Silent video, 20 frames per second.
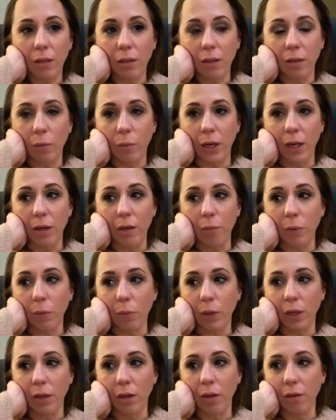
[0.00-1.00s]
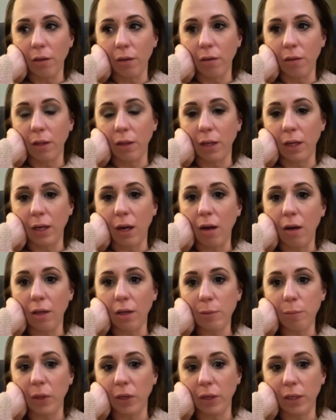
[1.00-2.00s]
in a way with one another that like our
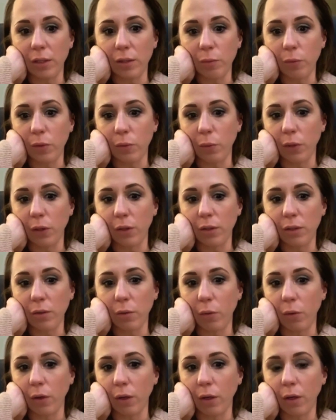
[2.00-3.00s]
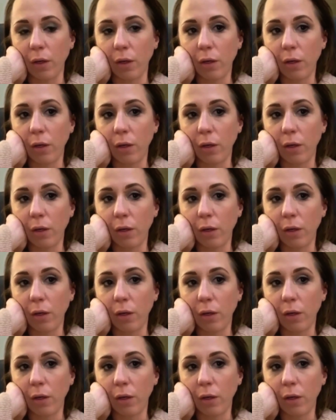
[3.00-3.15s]
experience was worse, or